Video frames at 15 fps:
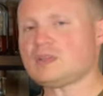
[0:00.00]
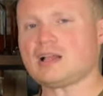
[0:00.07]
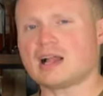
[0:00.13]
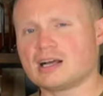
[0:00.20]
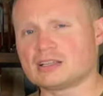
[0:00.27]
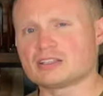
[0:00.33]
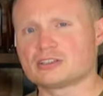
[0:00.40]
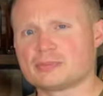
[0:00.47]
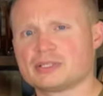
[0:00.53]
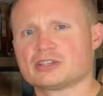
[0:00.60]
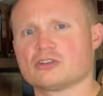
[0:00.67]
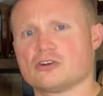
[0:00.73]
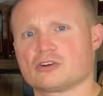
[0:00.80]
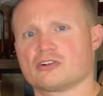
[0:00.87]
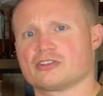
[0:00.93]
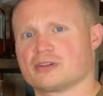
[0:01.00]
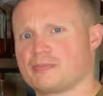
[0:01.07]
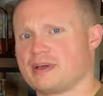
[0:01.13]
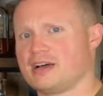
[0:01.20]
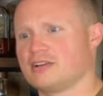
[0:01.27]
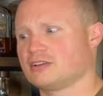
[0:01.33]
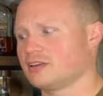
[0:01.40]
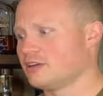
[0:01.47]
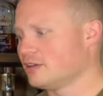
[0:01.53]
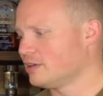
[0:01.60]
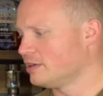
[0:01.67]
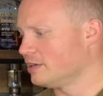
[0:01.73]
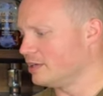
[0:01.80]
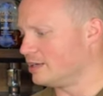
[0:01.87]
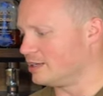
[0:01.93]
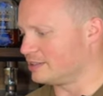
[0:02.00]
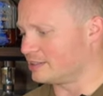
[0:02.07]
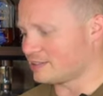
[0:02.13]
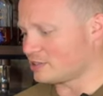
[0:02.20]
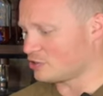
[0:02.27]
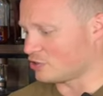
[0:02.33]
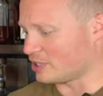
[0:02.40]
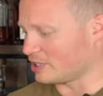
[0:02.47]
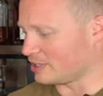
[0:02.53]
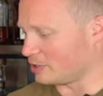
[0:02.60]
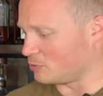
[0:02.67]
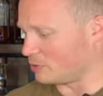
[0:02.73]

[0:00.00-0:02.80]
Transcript: a little bit longer on the palate. It doesn't drink like